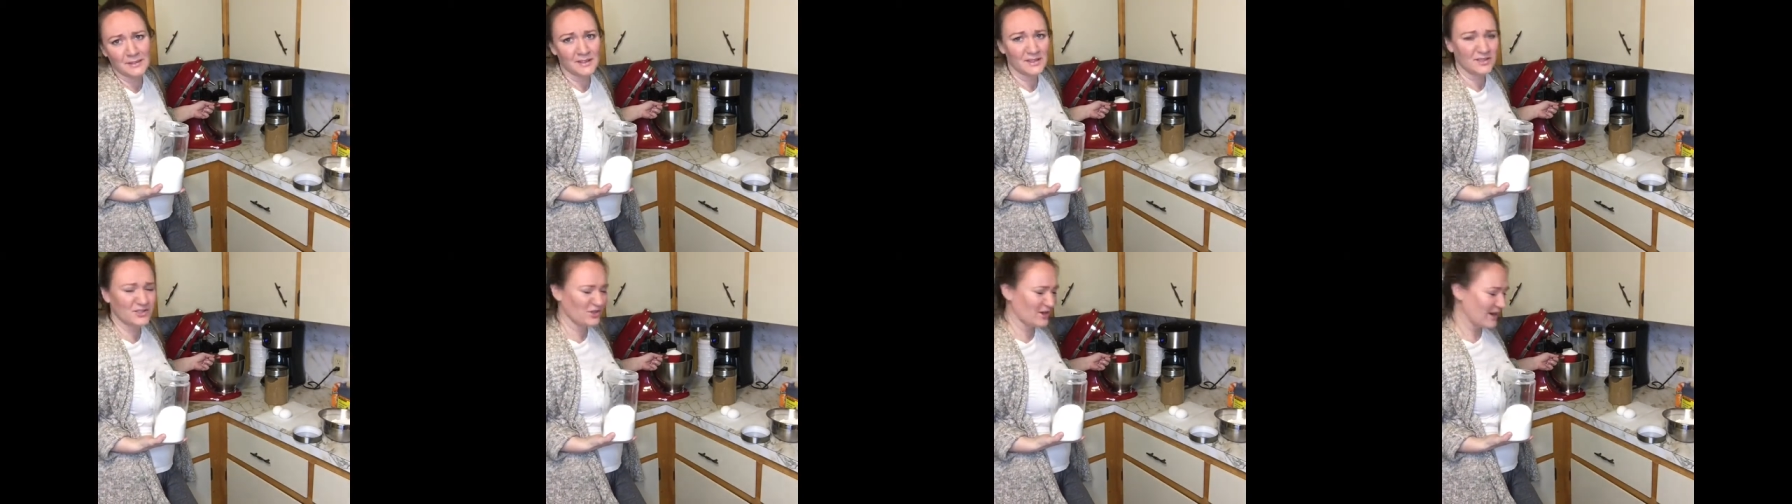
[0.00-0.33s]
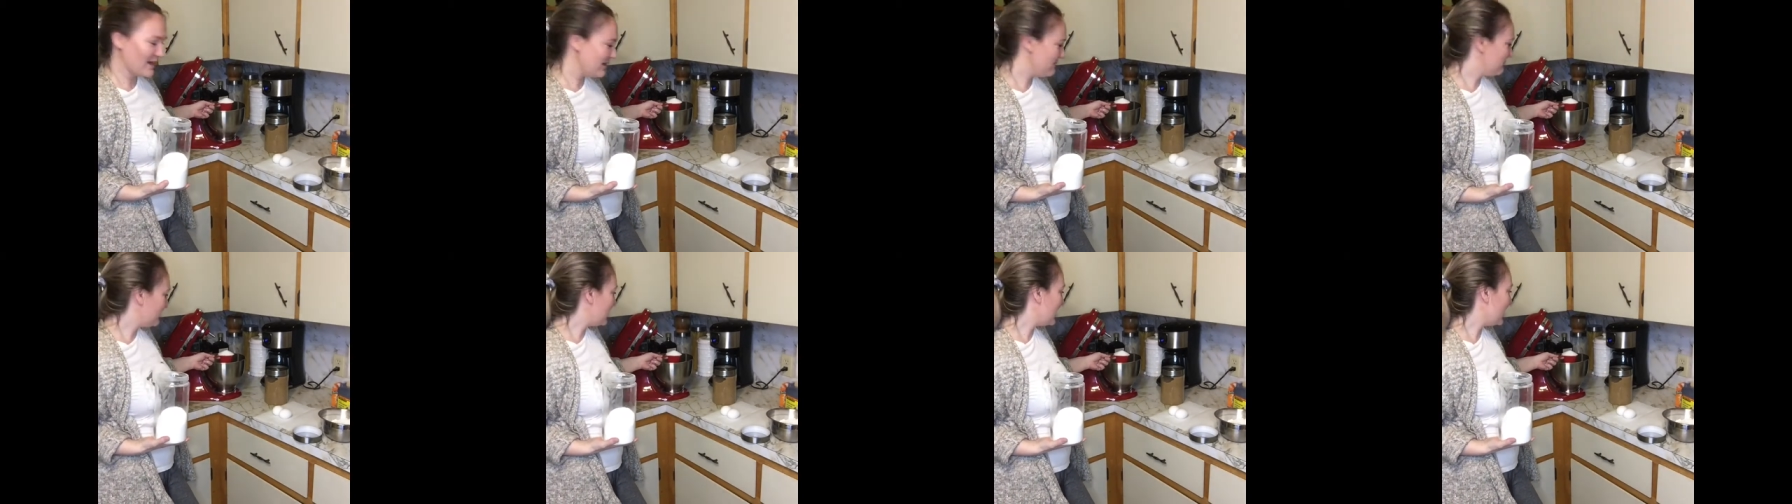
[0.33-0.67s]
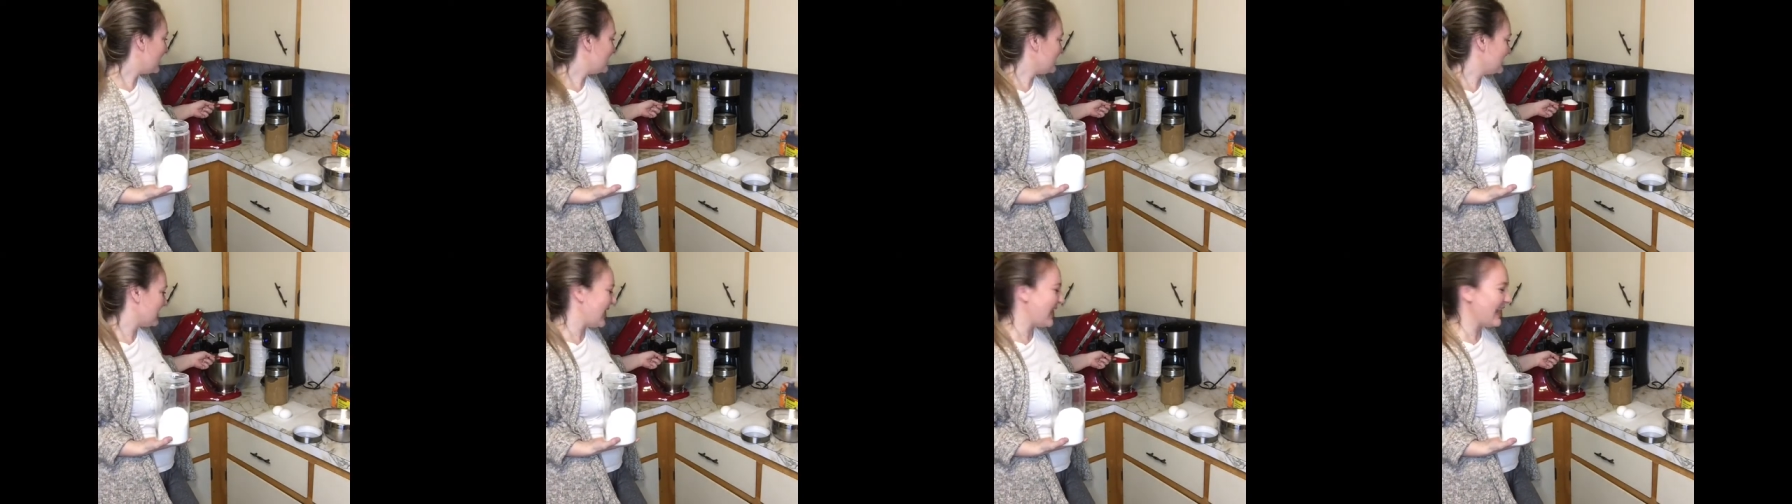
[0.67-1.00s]
Try and be
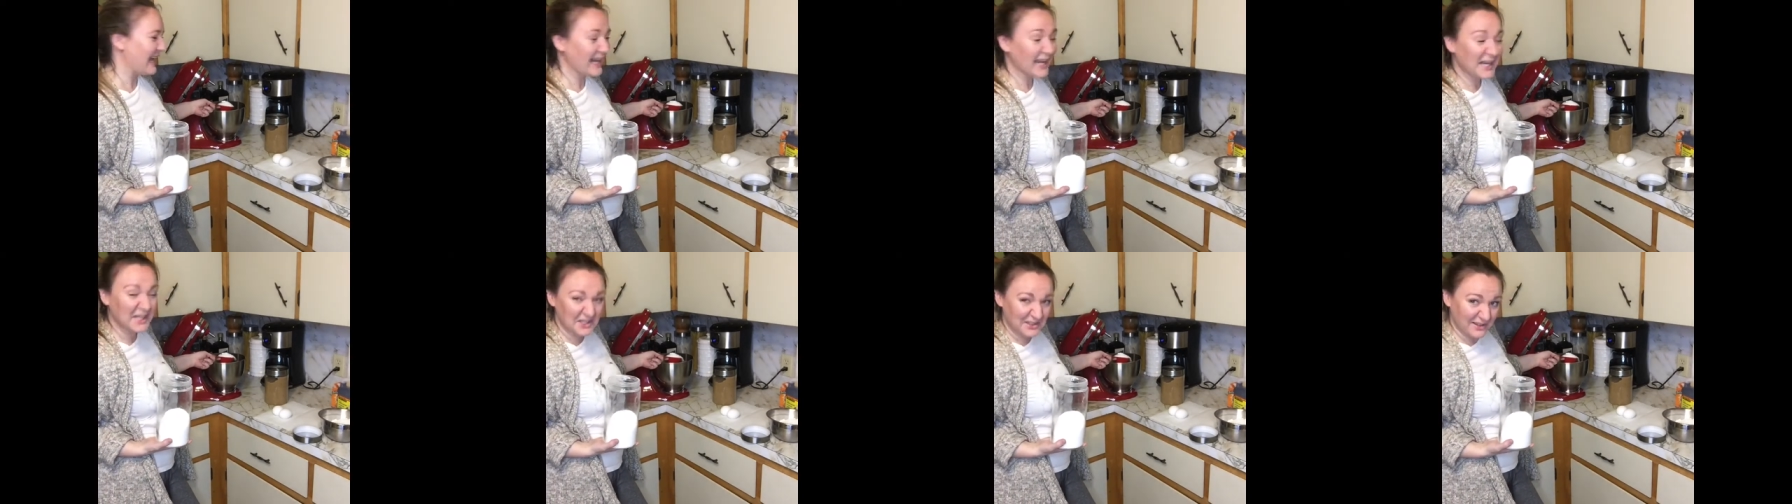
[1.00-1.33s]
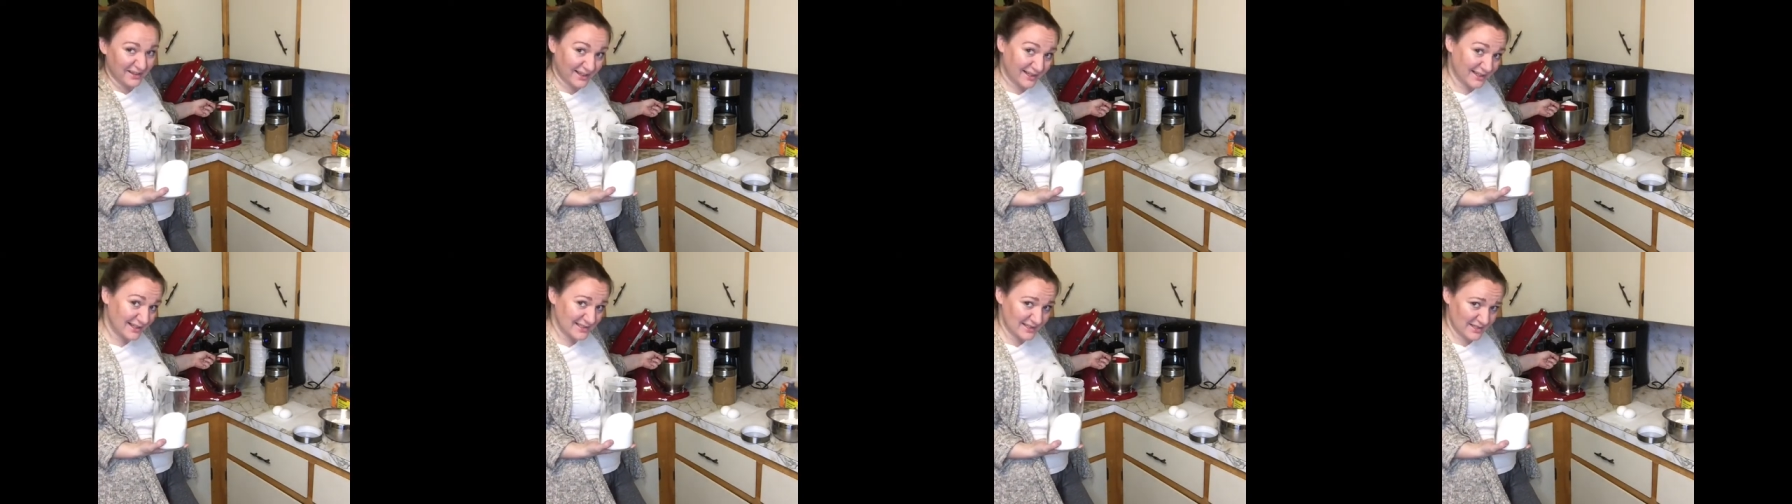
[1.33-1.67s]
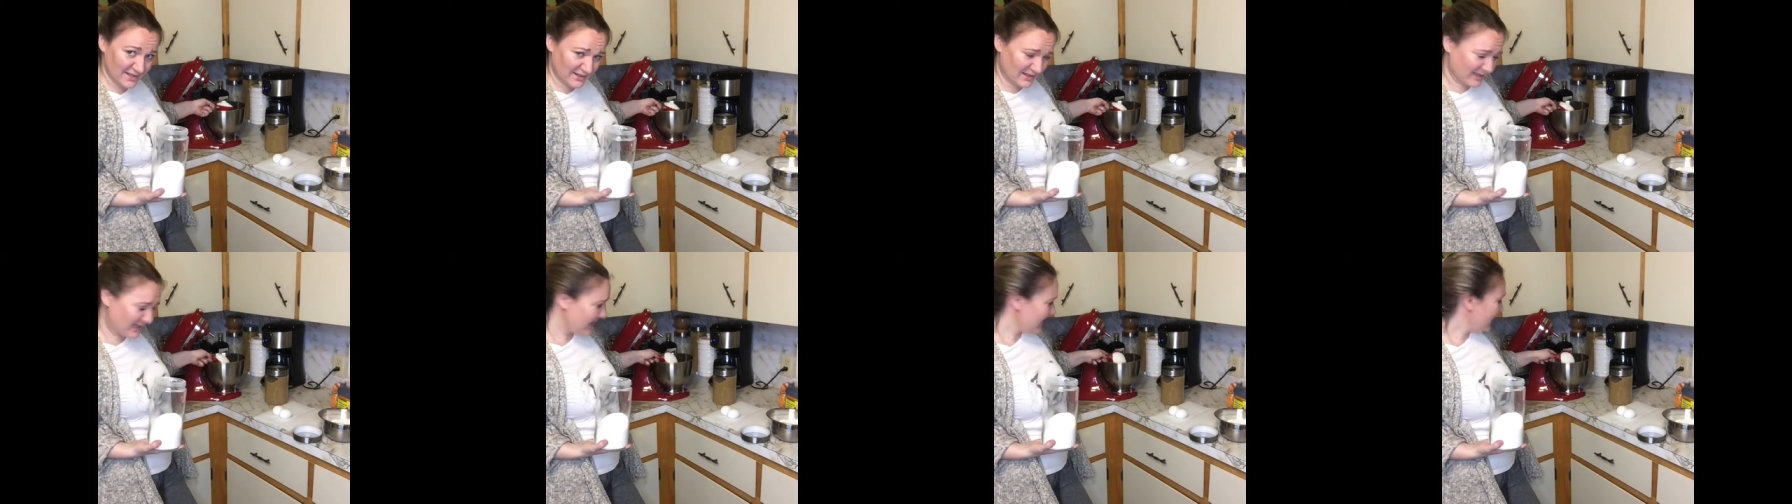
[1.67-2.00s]
as accurate as you
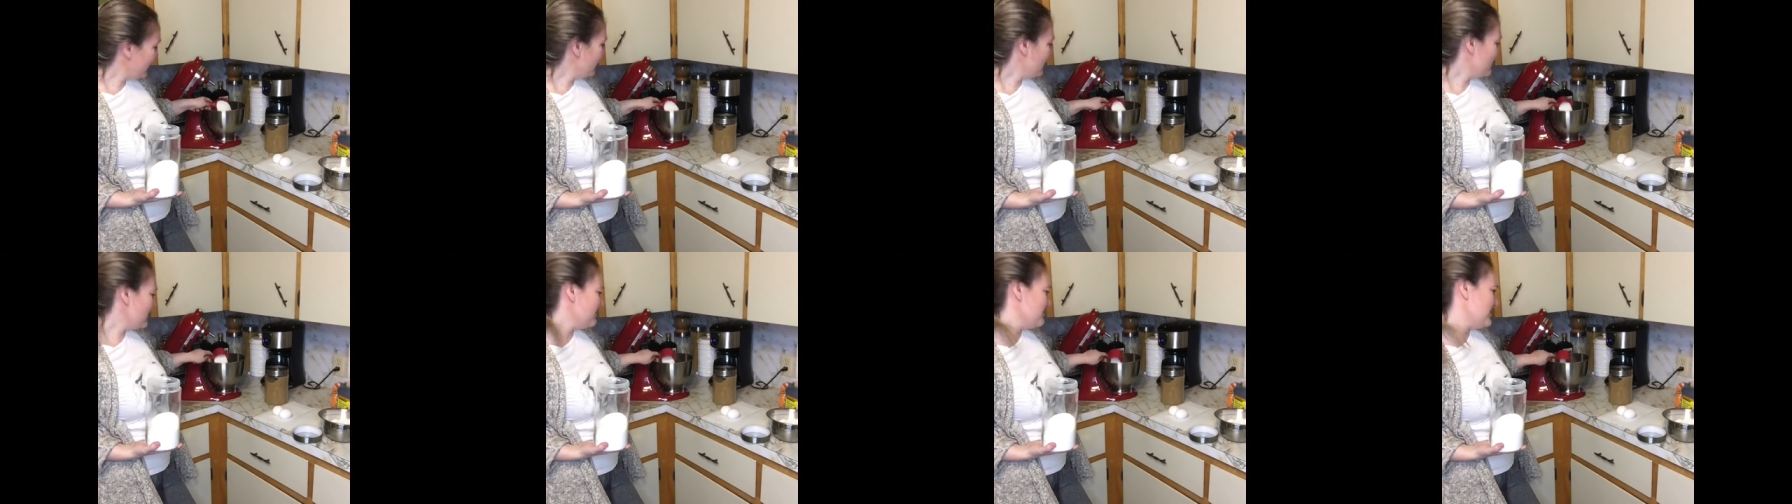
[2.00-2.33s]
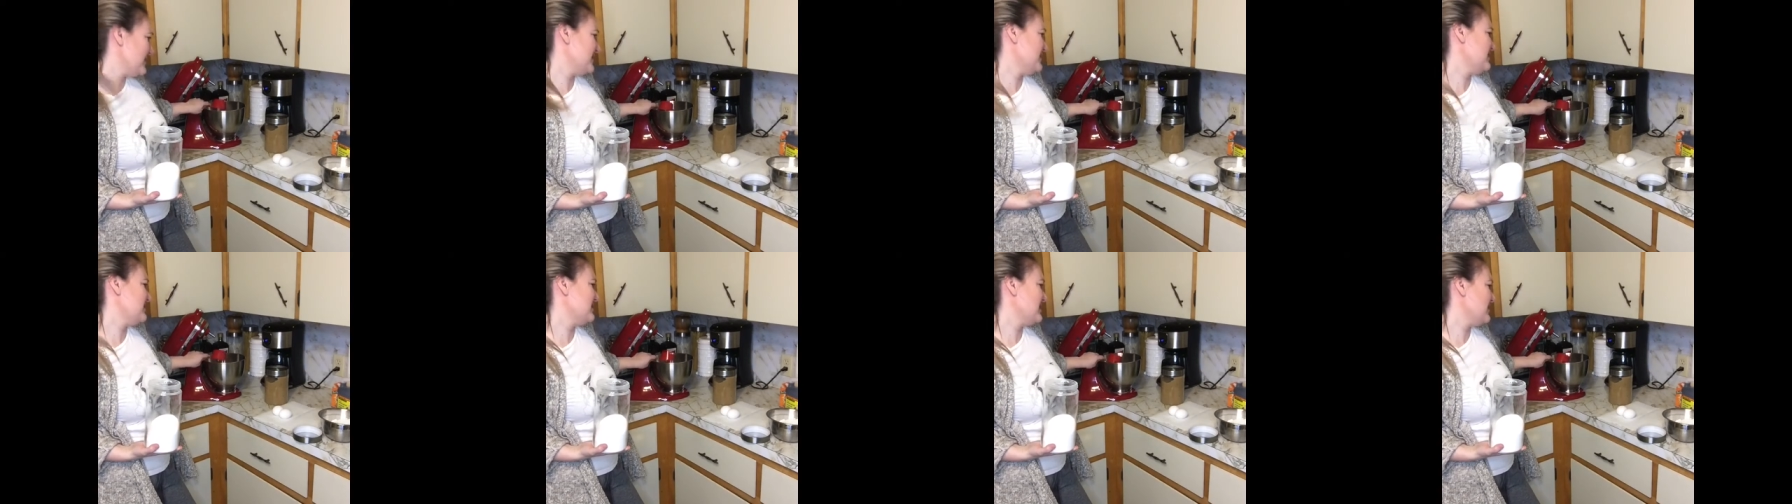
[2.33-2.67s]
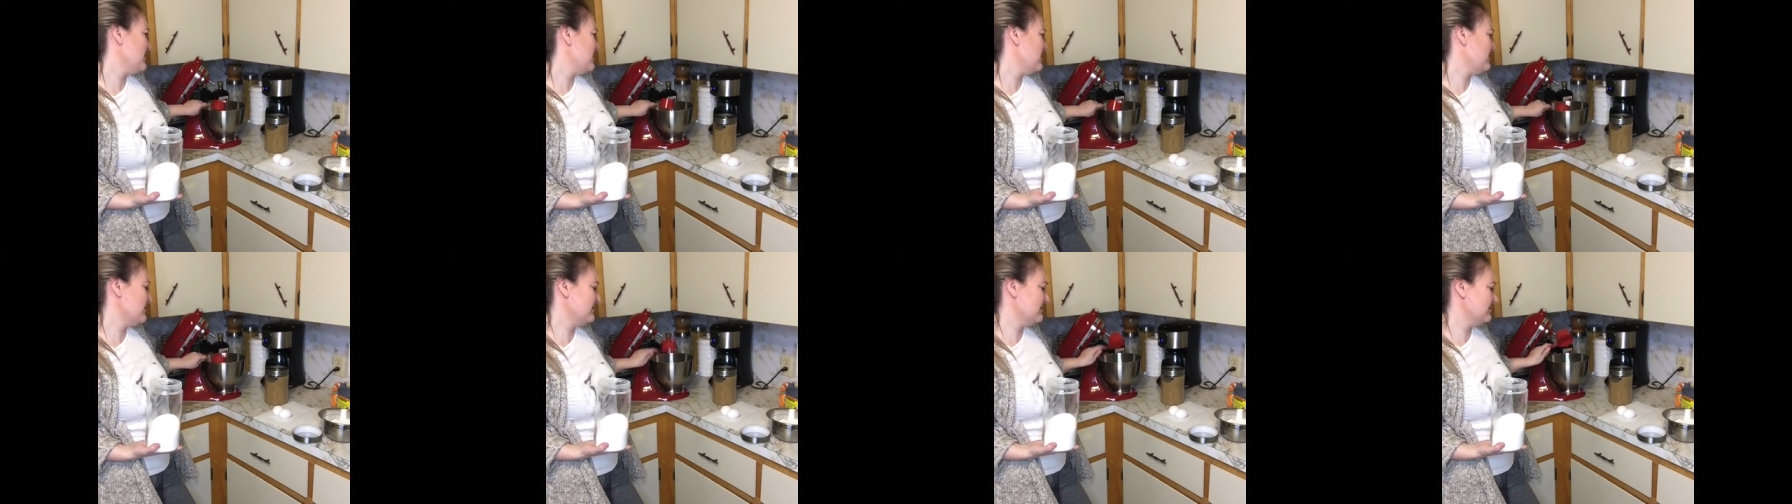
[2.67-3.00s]
can, but
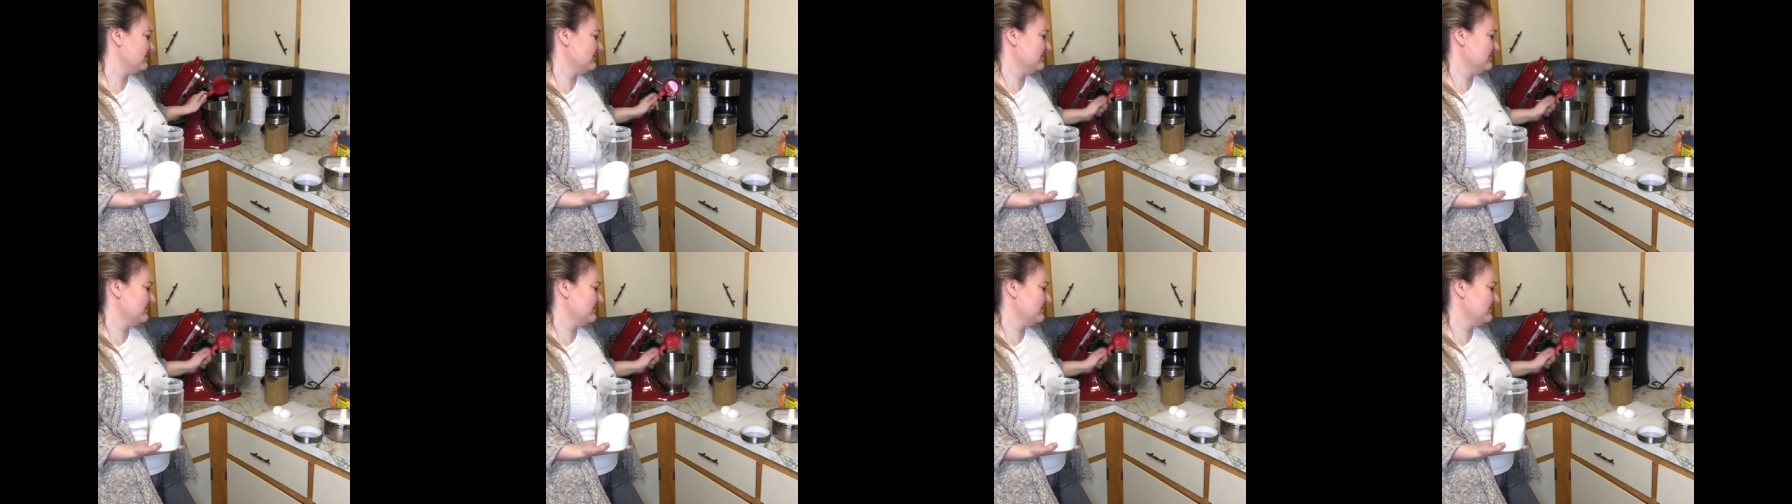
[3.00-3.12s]
don't